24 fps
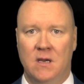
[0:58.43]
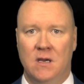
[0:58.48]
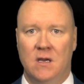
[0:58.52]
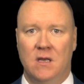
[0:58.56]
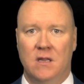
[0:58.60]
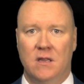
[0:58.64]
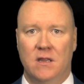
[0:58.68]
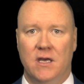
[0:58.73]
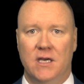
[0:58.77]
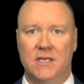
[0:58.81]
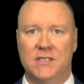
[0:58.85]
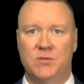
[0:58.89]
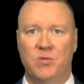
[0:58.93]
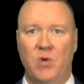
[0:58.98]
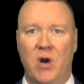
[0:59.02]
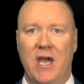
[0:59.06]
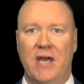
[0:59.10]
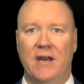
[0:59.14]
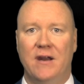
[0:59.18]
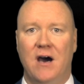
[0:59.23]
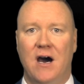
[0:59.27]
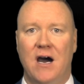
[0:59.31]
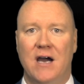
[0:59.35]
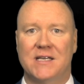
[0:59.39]
This
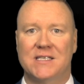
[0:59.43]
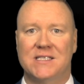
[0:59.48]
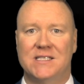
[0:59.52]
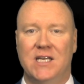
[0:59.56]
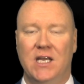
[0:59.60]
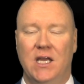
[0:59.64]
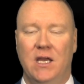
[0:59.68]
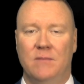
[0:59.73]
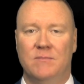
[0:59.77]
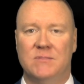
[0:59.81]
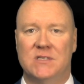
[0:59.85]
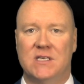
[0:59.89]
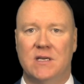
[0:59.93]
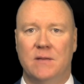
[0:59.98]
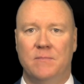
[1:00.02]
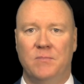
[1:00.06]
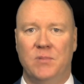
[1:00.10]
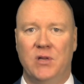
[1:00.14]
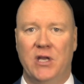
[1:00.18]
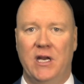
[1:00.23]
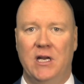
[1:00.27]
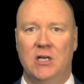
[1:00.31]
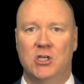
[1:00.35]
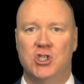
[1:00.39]
Redhawks team's
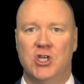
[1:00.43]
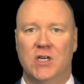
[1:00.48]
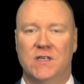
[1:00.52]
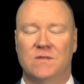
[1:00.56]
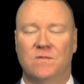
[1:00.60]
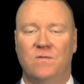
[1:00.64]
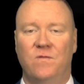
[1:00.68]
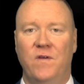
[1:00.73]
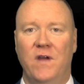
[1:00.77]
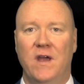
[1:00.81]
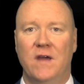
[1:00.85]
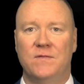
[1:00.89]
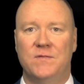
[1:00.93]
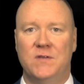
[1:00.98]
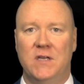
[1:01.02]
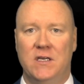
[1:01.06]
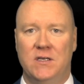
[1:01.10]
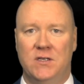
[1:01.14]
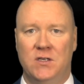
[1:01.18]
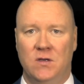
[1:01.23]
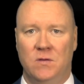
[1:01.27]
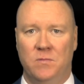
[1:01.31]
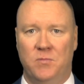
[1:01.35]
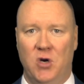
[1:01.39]
completed just
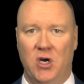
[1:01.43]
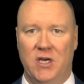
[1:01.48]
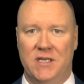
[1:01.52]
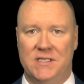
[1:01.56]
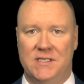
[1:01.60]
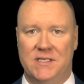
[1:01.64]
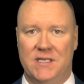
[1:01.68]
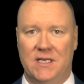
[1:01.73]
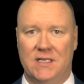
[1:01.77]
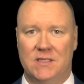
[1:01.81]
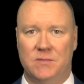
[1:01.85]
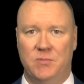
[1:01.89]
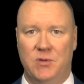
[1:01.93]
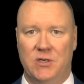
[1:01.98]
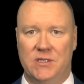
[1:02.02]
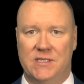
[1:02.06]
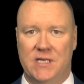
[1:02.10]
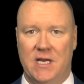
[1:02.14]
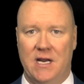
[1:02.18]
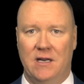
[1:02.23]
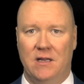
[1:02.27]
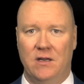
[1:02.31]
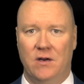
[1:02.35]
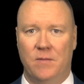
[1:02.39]

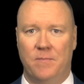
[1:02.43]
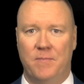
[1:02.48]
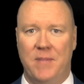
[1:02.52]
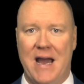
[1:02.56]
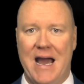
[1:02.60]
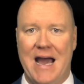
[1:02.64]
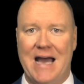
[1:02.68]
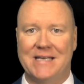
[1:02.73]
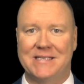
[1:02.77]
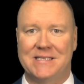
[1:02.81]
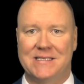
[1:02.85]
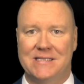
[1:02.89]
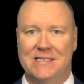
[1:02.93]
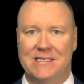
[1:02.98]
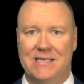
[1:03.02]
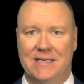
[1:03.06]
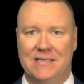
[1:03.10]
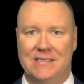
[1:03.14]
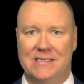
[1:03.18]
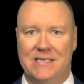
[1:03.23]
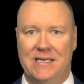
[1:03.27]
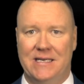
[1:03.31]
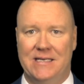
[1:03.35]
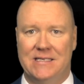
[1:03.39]
52.6% of their passes
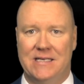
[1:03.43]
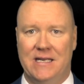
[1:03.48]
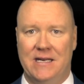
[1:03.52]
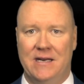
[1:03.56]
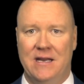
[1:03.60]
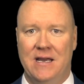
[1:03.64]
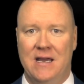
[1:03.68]
this season,